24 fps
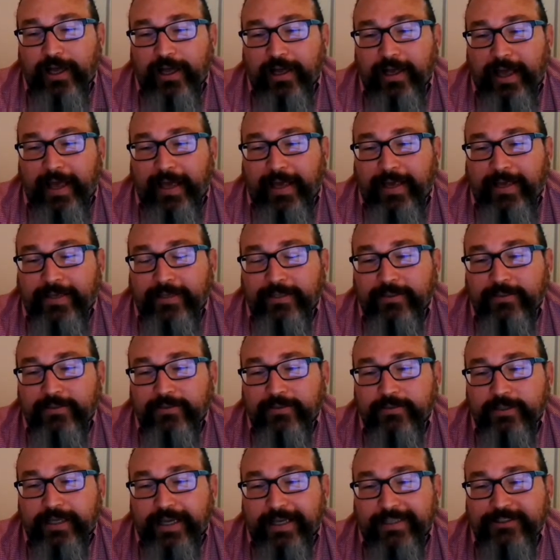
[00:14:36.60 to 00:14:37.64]
a
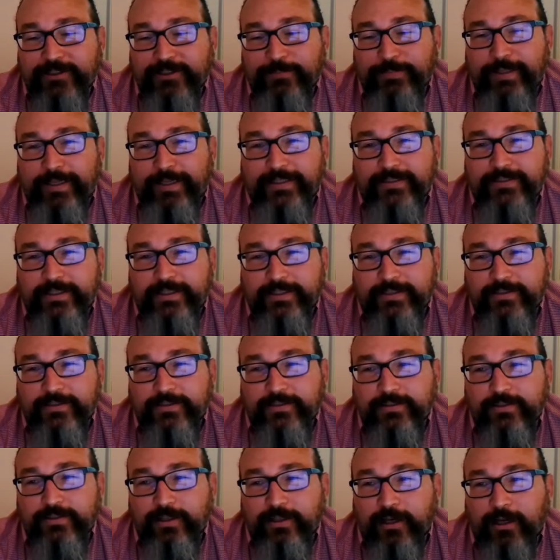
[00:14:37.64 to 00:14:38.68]
independent
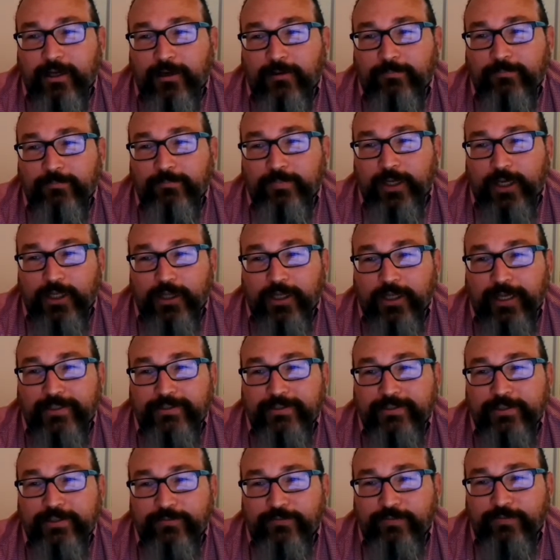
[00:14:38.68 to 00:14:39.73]

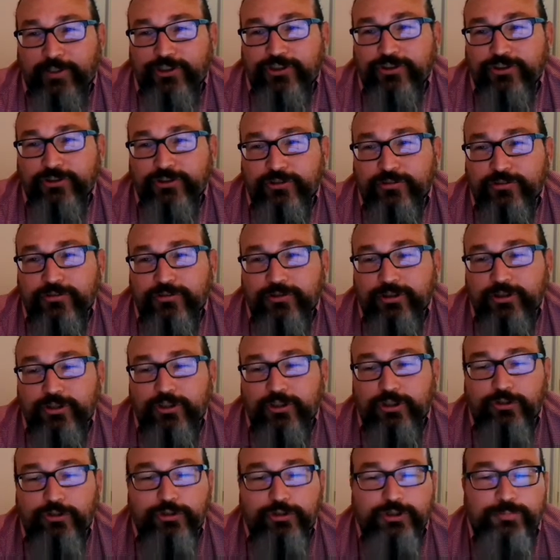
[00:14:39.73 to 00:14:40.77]
elected official
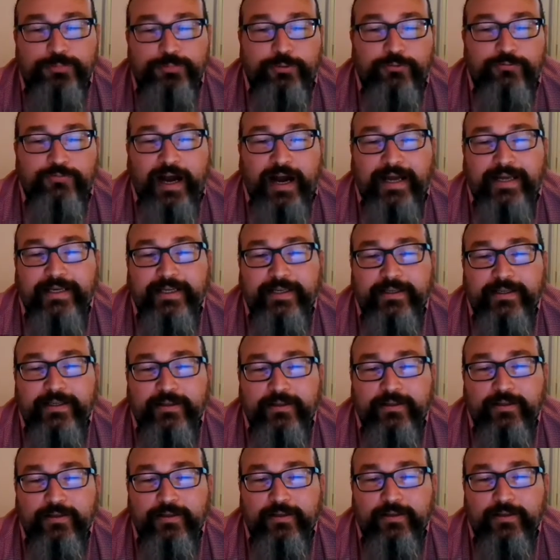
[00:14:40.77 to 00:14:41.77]
who is providing